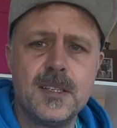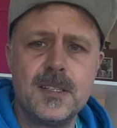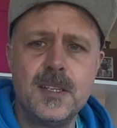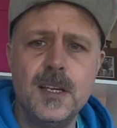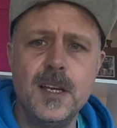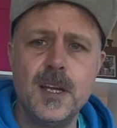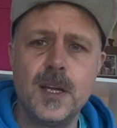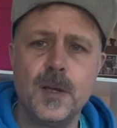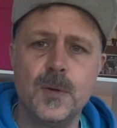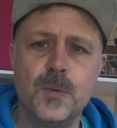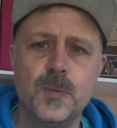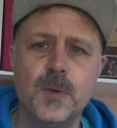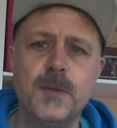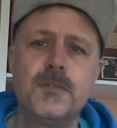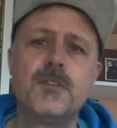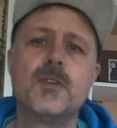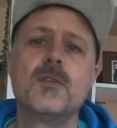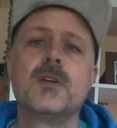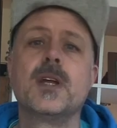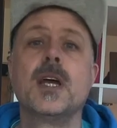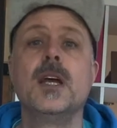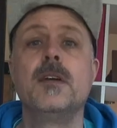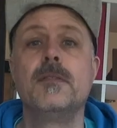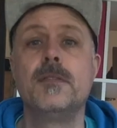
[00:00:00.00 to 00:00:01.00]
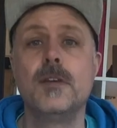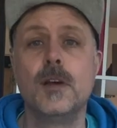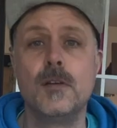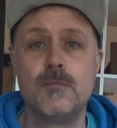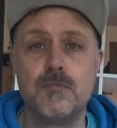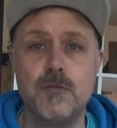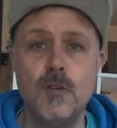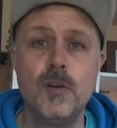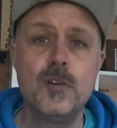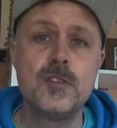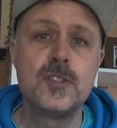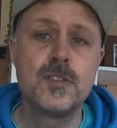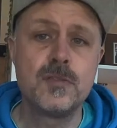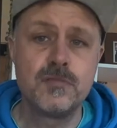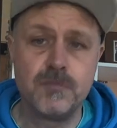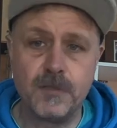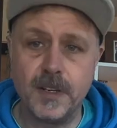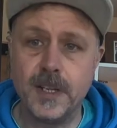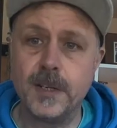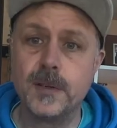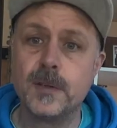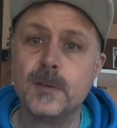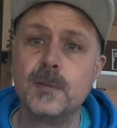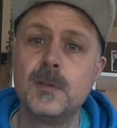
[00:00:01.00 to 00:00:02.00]
So we've gone over rod,
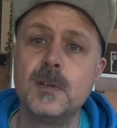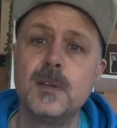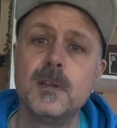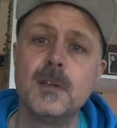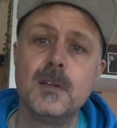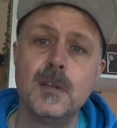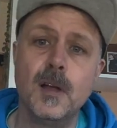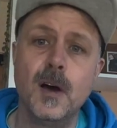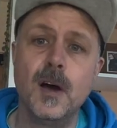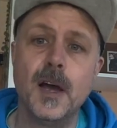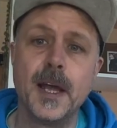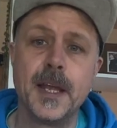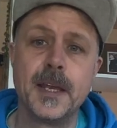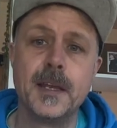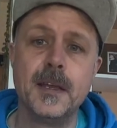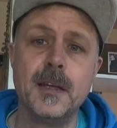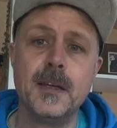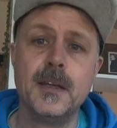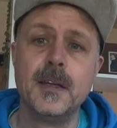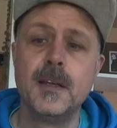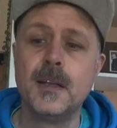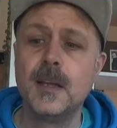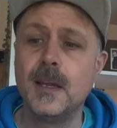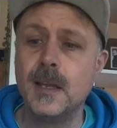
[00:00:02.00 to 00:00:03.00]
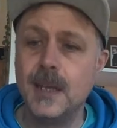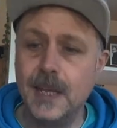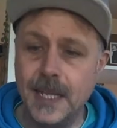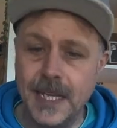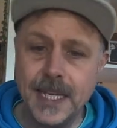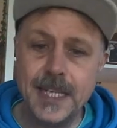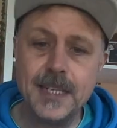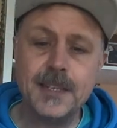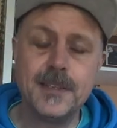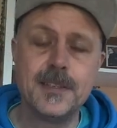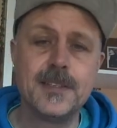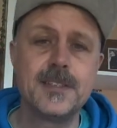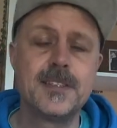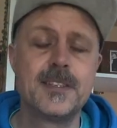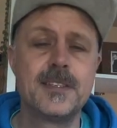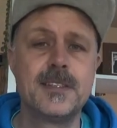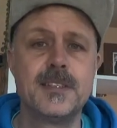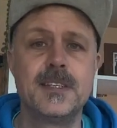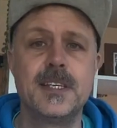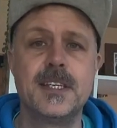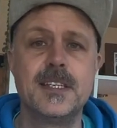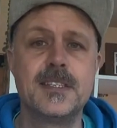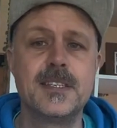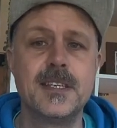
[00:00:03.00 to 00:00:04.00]
reel, line.
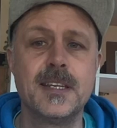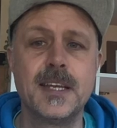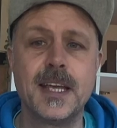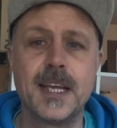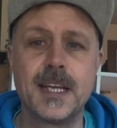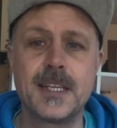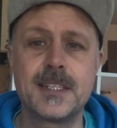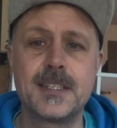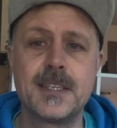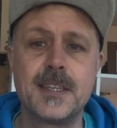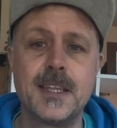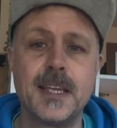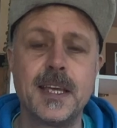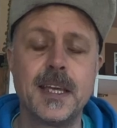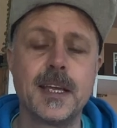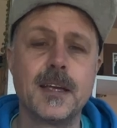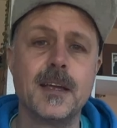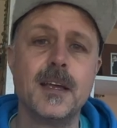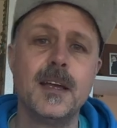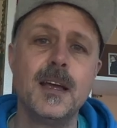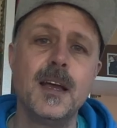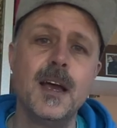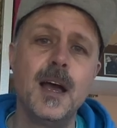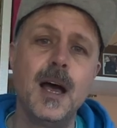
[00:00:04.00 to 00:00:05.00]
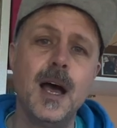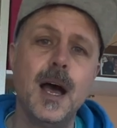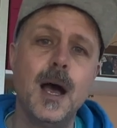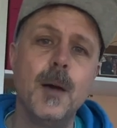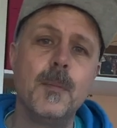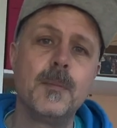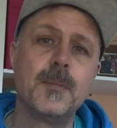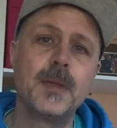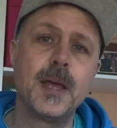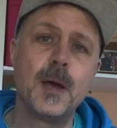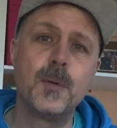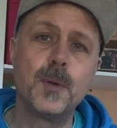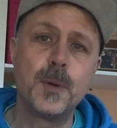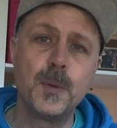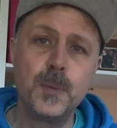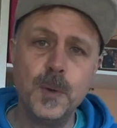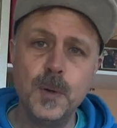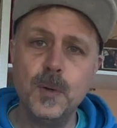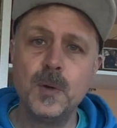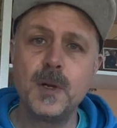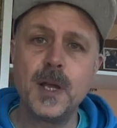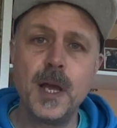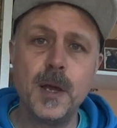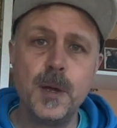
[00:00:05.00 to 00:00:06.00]
Leaders is the next thing. Now we
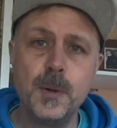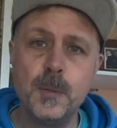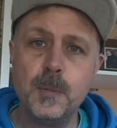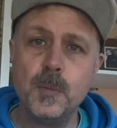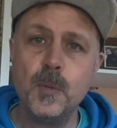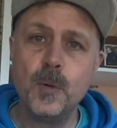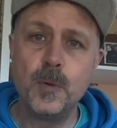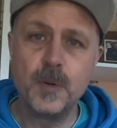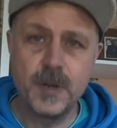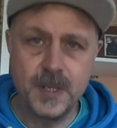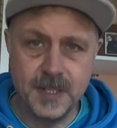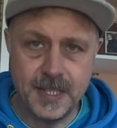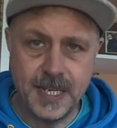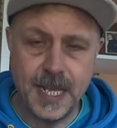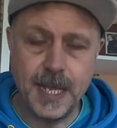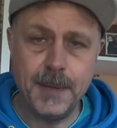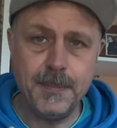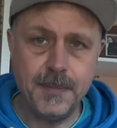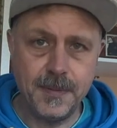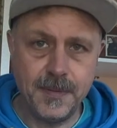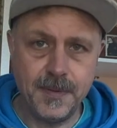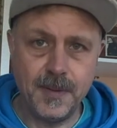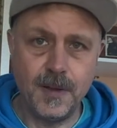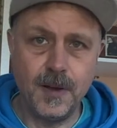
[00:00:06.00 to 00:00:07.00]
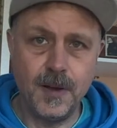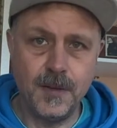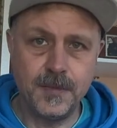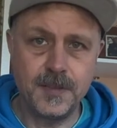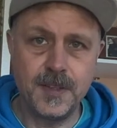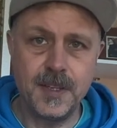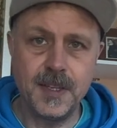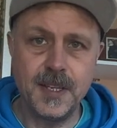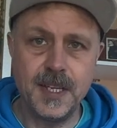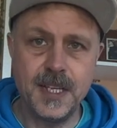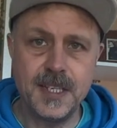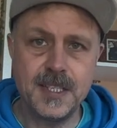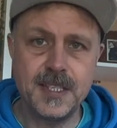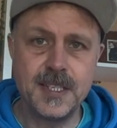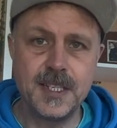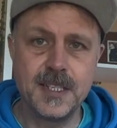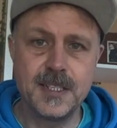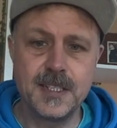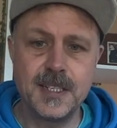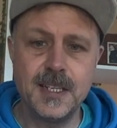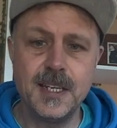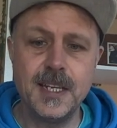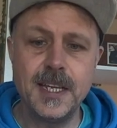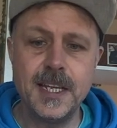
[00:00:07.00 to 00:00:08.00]
will go more in depth after this
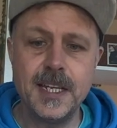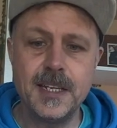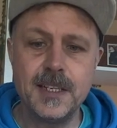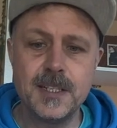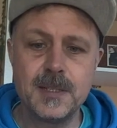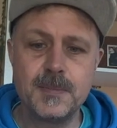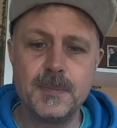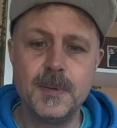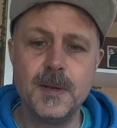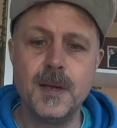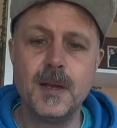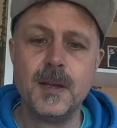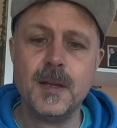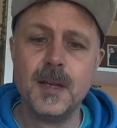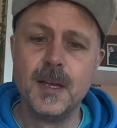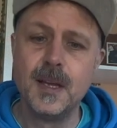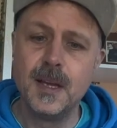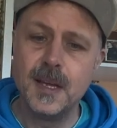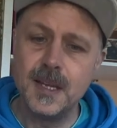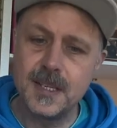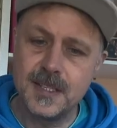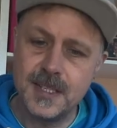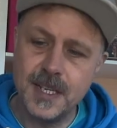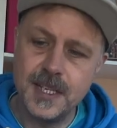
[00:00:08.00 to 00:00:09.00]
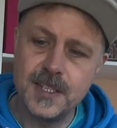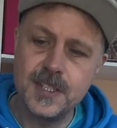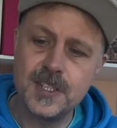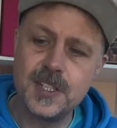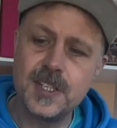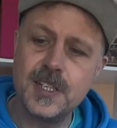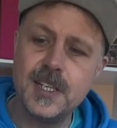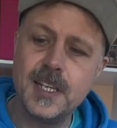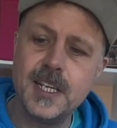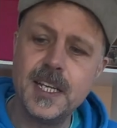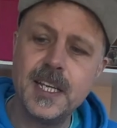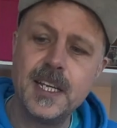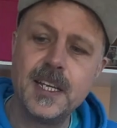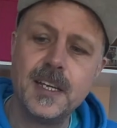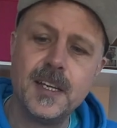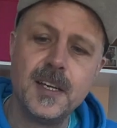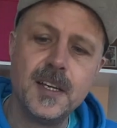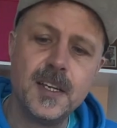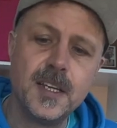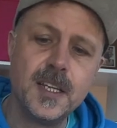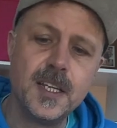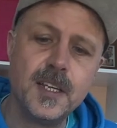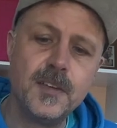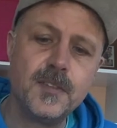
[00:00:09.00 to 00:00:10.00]
into leaders, but essentially
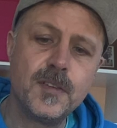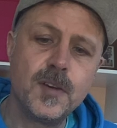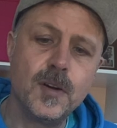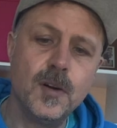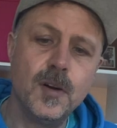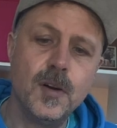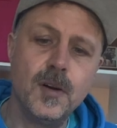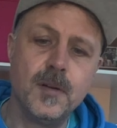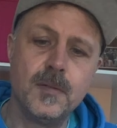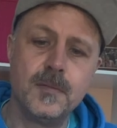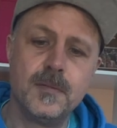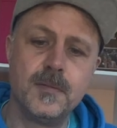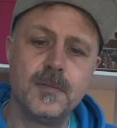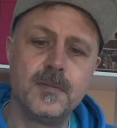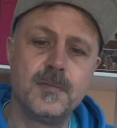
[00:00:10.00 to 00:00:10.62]
you've got